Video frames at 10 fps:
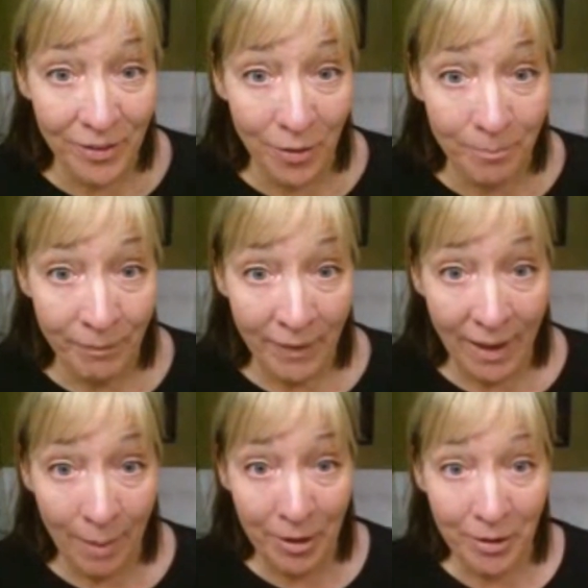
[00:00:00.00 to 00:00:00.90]
So
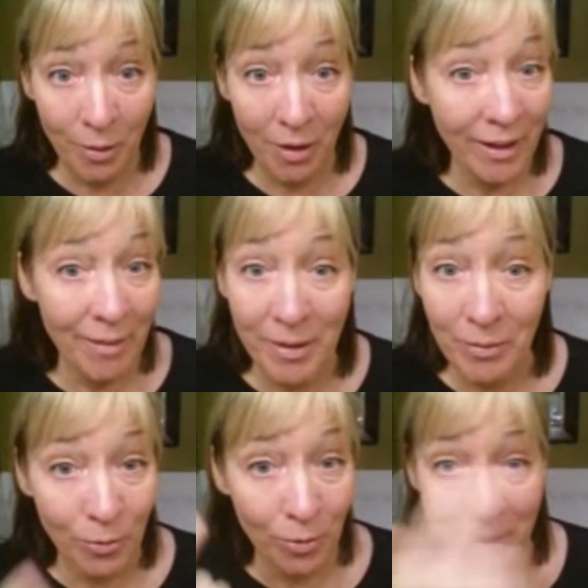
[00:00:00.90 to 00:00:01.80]
I'm gonna go out. I've
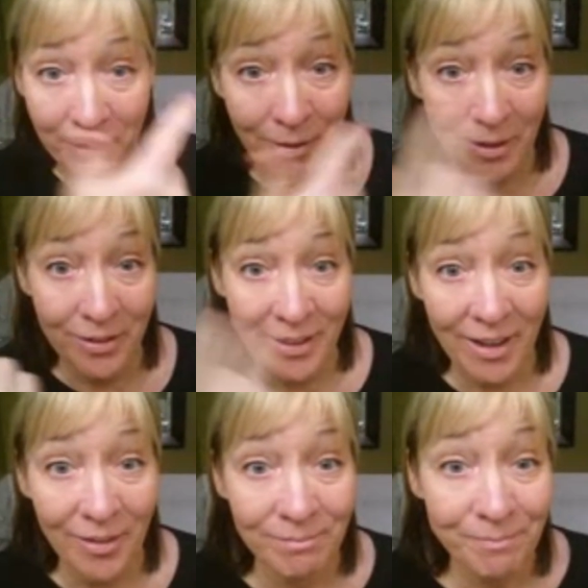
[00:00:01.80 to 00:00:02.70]
been running around
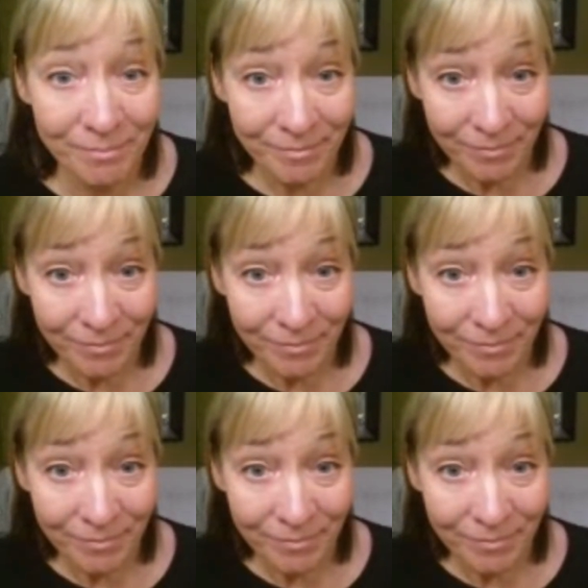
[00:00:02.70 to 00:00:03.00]
town,